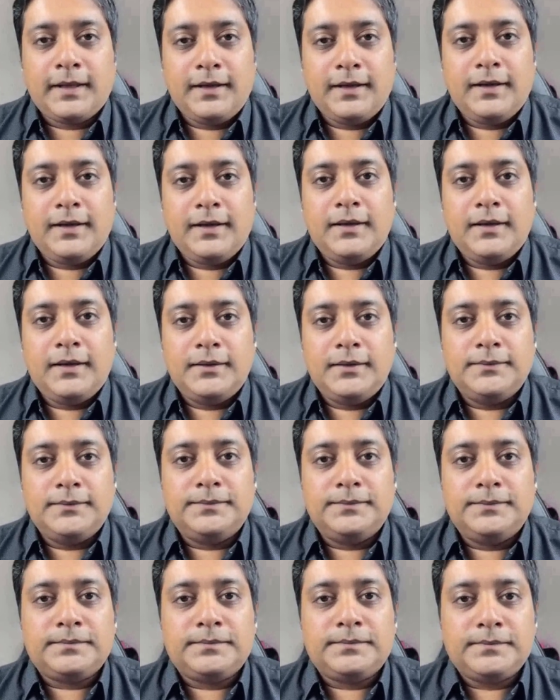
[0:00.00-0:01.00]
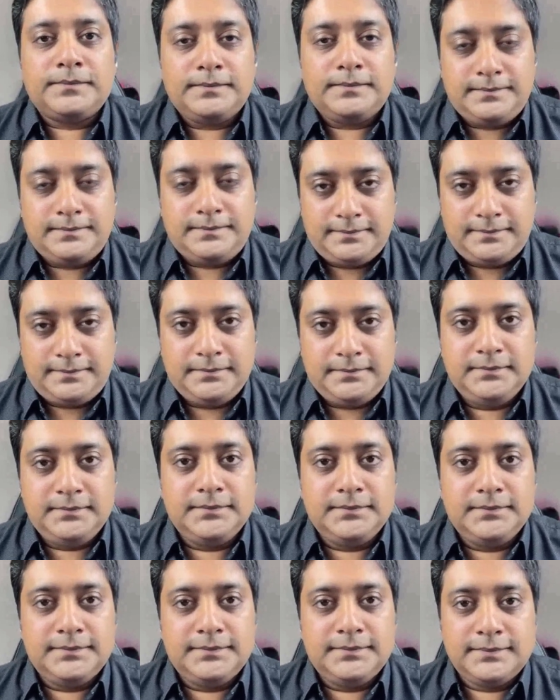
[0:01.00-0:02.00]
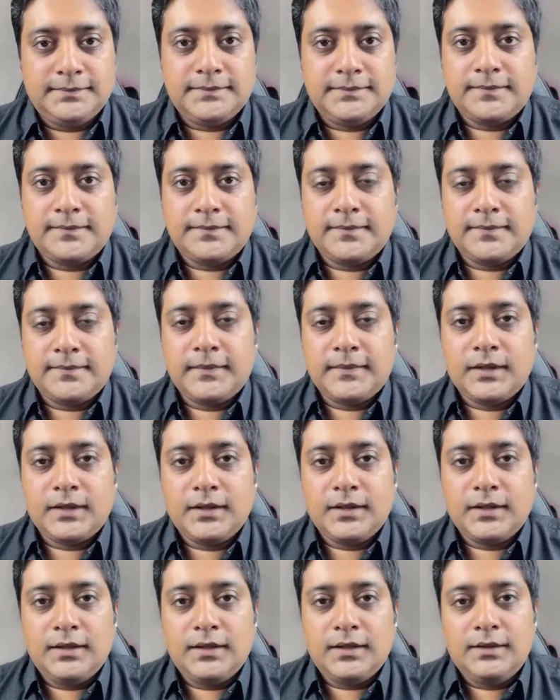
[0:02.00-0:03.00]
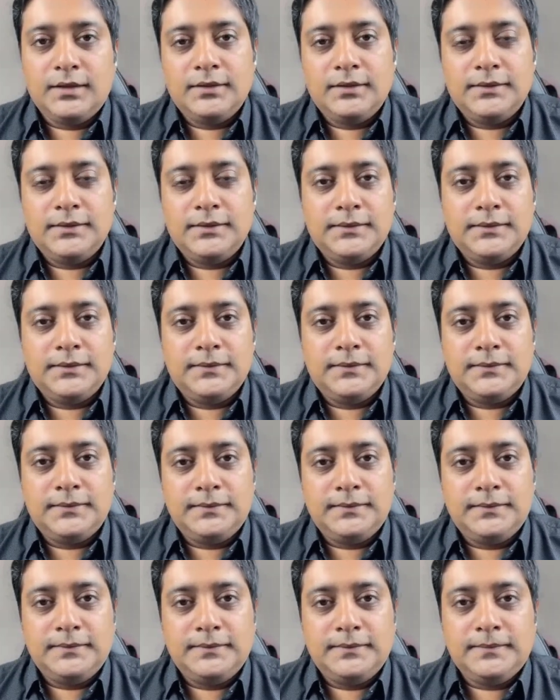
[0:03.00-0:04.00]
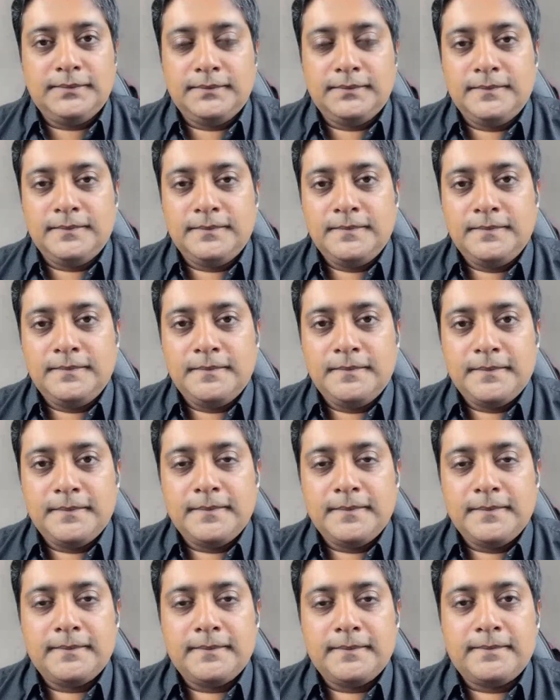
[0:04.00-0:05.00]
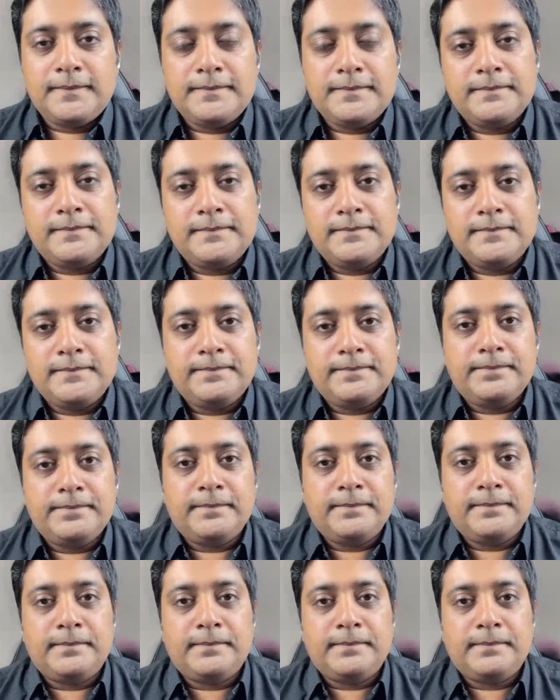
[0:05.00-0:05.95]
[no speech]